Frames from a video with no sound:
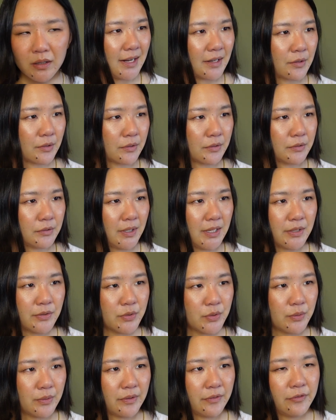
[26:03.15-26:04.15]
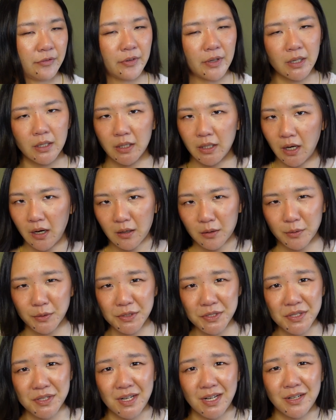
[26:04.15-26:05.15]
I grew into a very
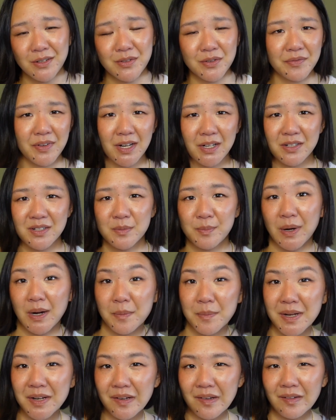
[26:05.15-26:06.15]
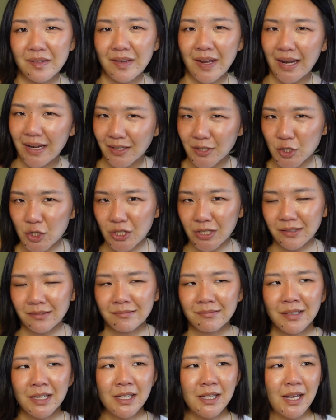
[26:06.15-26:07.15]
awkward stage of
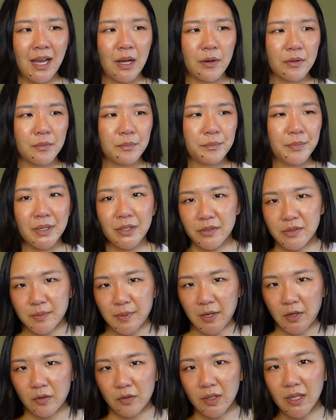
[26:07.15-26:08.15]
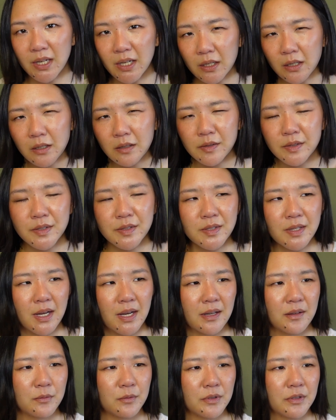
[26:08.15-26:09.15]
experimentation. I would pierce my own ears.
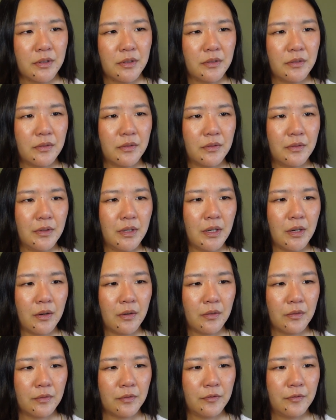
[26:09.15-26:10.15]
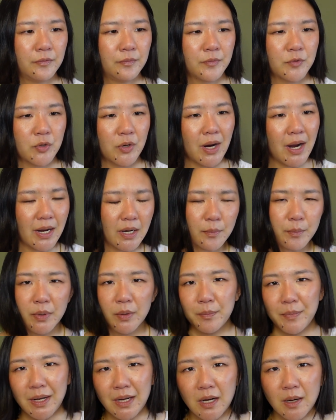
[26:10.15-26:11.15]
I would, you know, try to
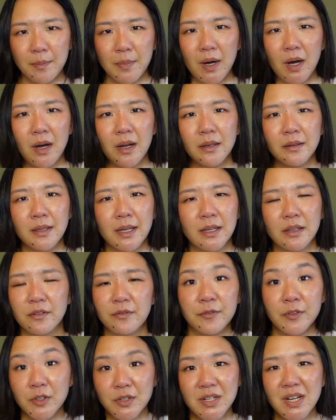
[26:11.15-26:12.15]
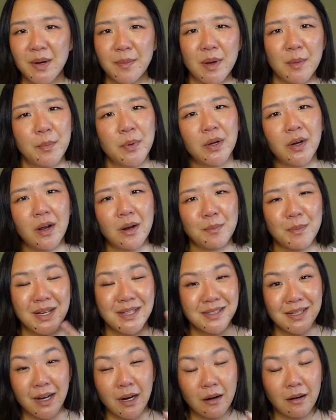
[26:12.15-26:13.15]
put makeup on. Like the first time I put on
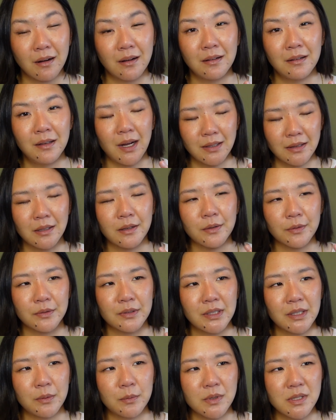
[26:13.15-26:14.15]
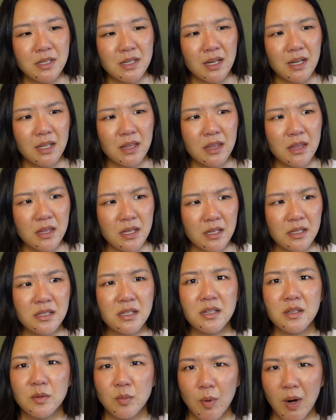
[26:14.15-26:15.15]
mascara, I literally was like,
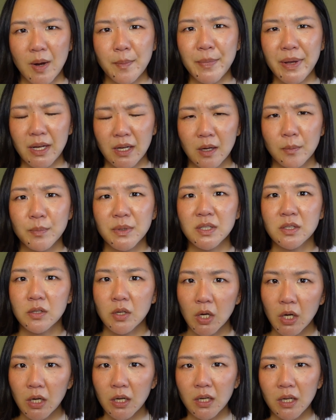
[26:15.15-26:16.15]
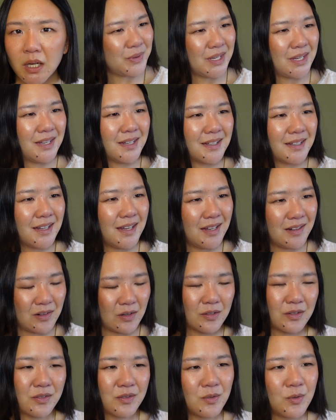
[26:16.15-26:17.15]
this is why makeup is good. Being in
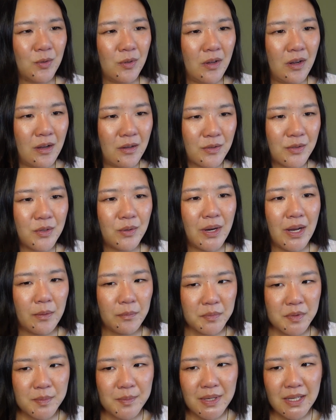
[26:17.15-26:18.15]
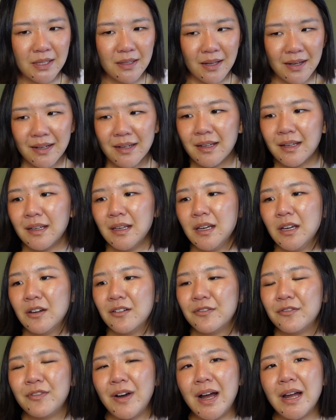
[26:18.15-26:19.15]
art school also helped me like
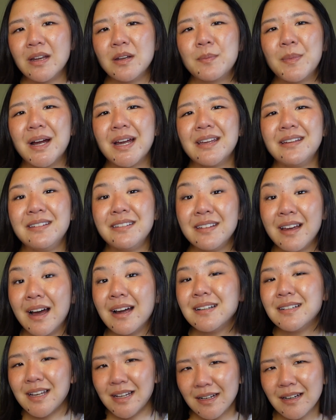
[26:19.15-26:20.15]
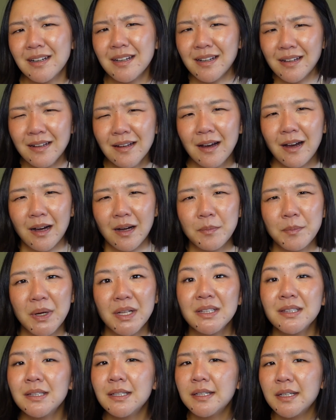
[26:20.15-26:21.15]
find my identity
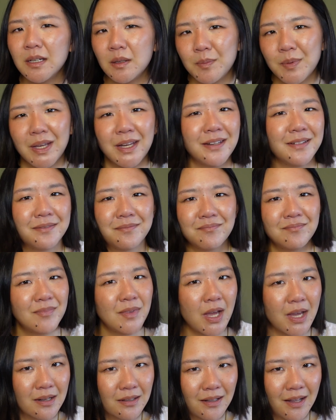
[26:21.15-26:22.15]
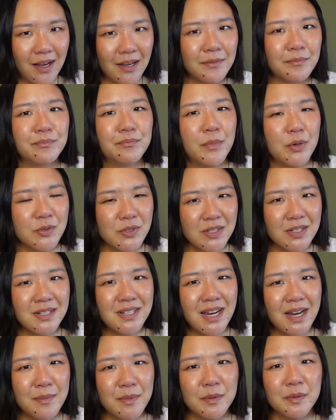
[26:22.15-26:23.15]
a little bit, not a lot. Most of
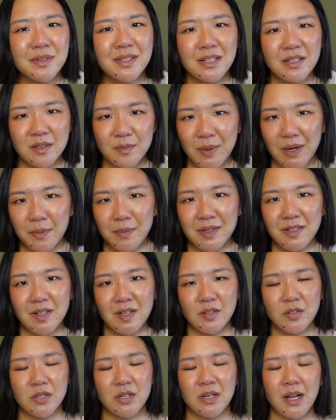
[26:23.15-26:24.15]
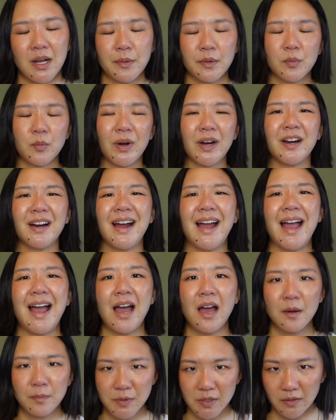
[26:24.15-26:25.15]
the time it was experimentation. I would wear
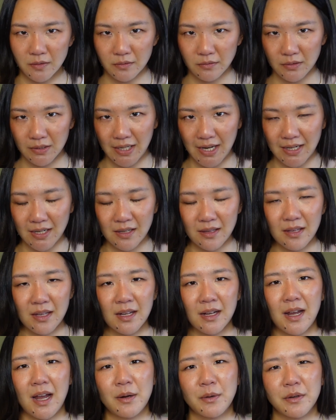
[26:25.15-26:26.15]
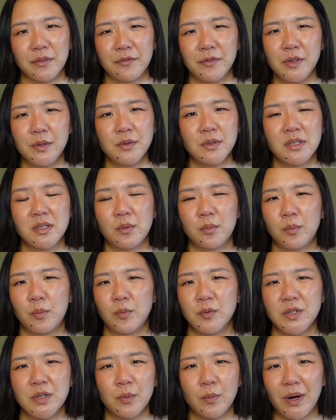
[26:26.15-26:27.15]
absolutely anything. I refused
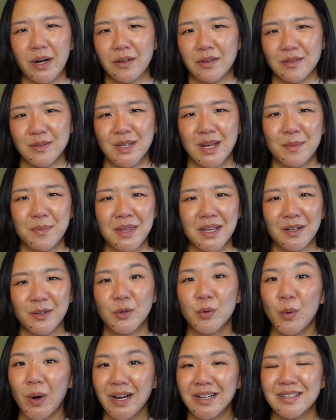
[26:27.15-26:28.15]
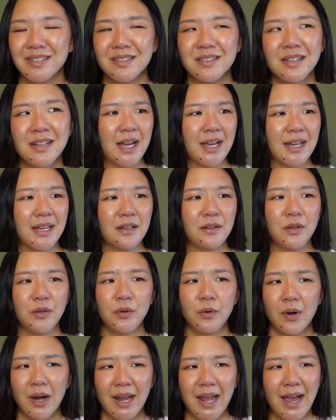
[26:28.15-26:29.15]
to wear the same thing twice. I
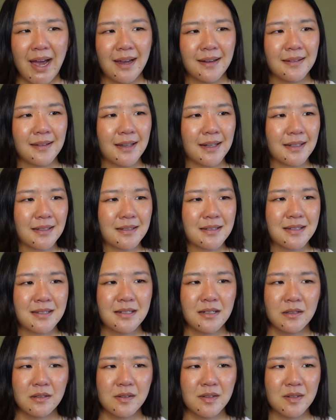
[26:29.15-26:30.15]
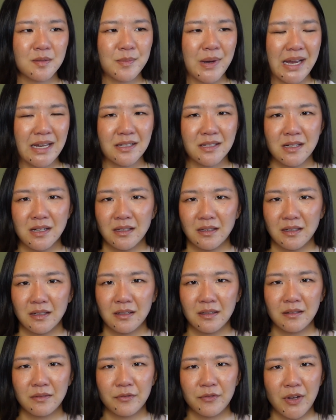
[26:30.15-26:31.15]
knew I had like still this
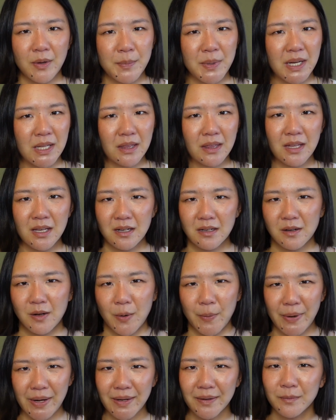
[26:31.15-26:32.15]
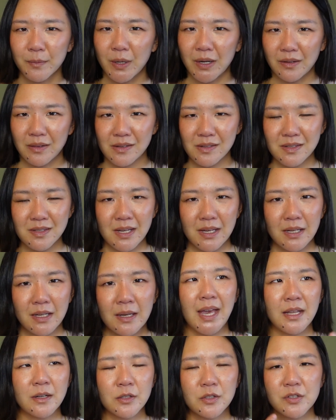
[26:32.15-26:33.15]
masculine feminine thing going where this like
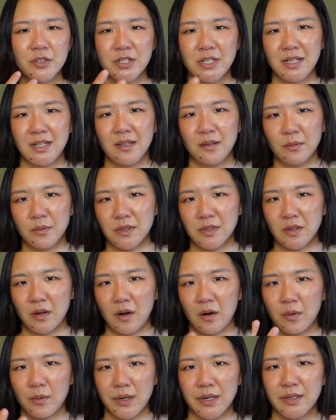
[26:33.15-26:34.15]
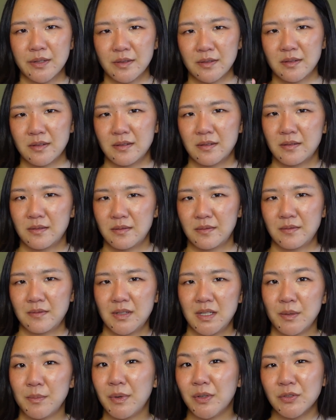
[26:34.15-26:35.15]
energy was always
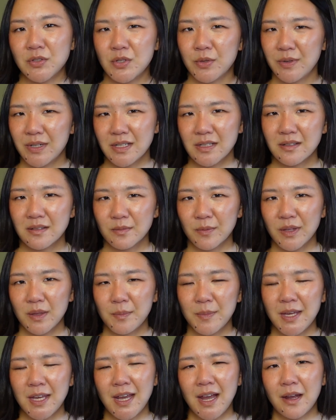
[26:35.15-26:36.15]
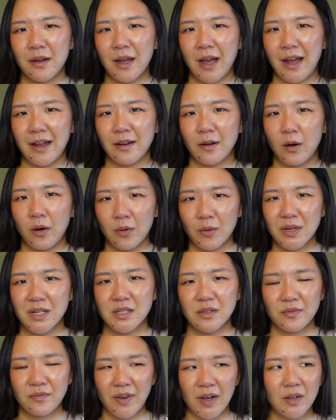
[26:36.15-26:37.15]
tumultuous with me. I
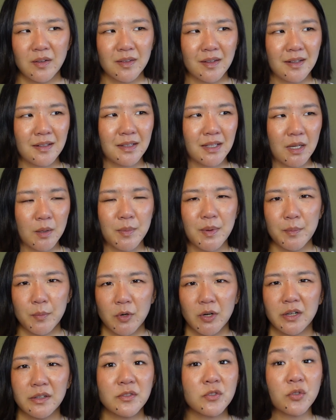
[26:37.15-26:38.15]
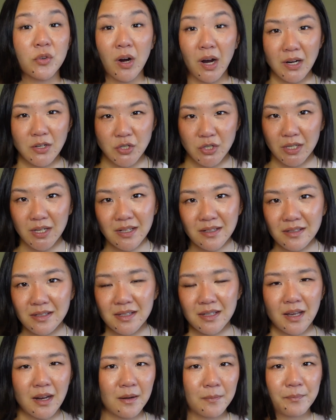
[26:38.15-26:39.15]
always felt a little bit more
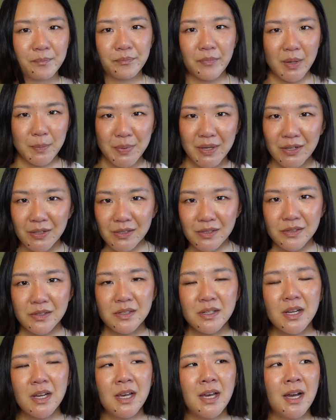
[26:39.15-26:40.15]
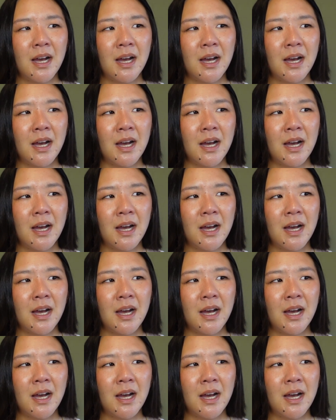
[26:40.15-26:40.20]
androgynous than my peers.